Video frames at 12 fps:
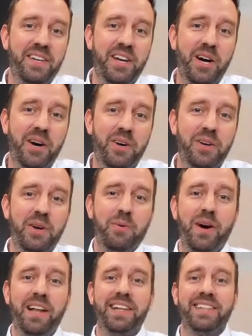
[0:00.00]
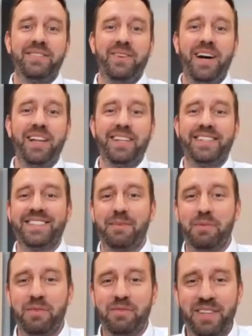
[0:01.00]
why let
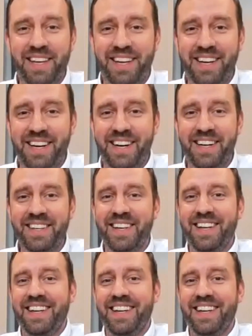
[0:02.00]
some of the